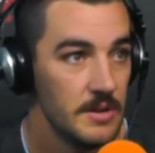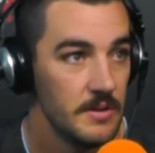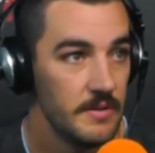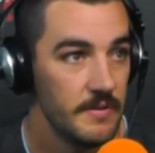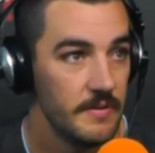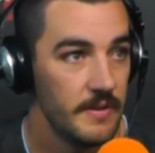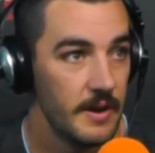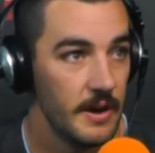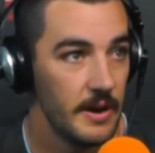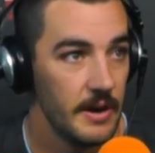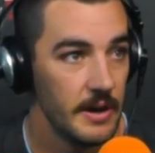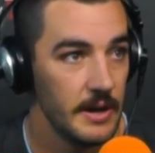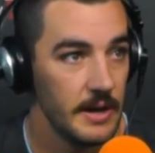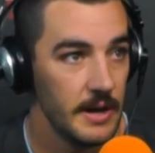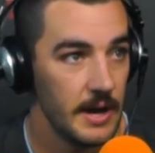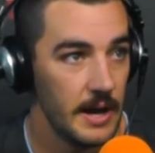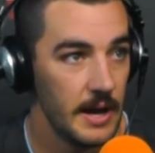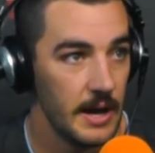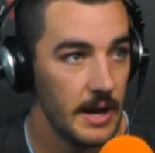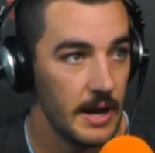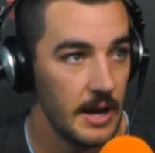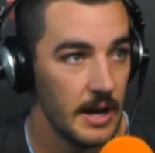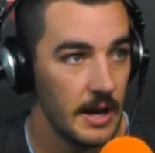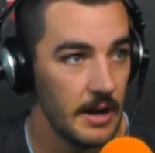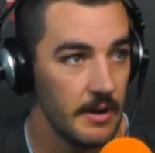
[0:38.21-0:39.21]
very,
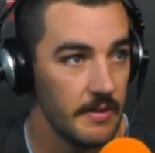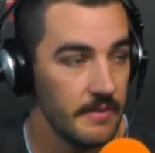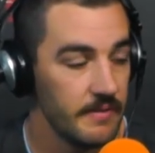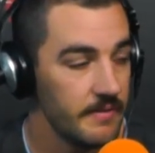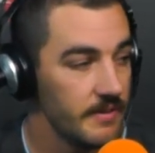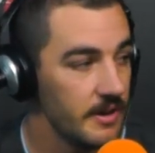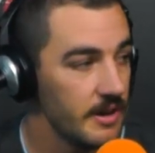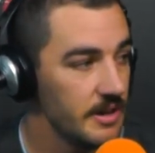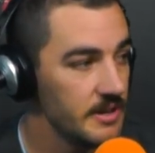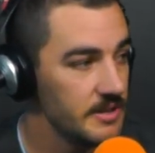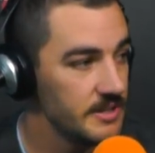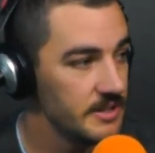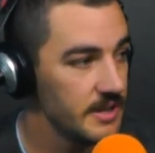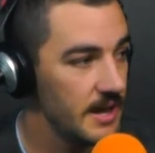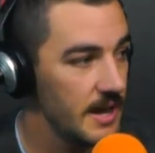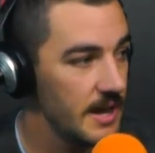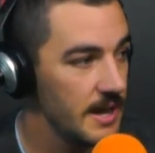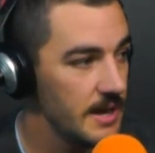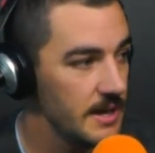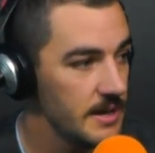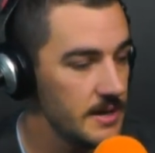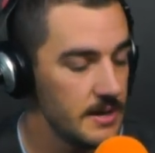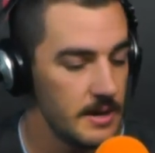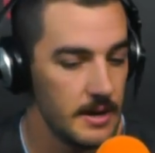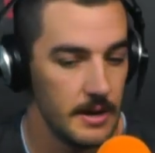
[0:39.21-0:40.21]
very
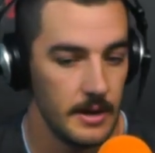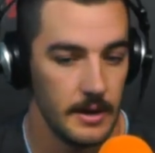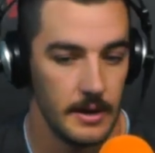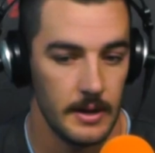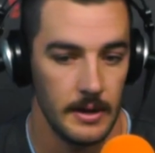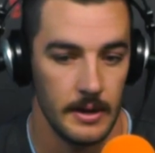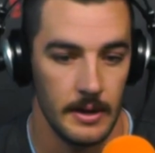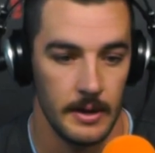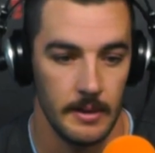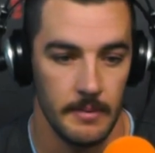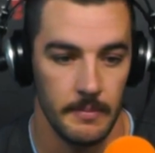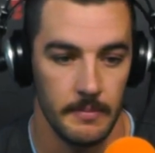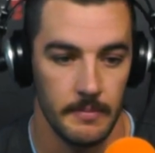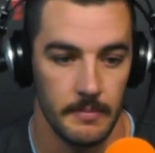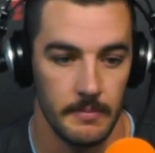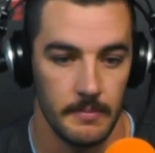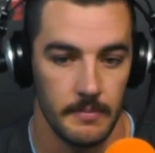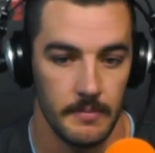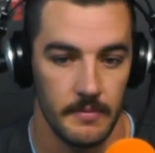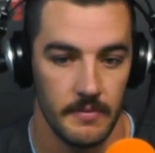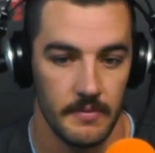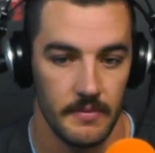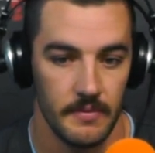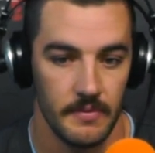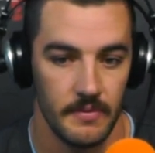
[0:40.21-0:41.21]
sad
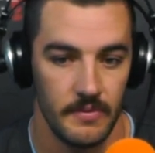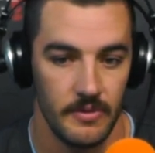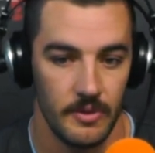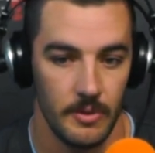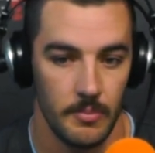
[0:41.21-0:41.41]
for a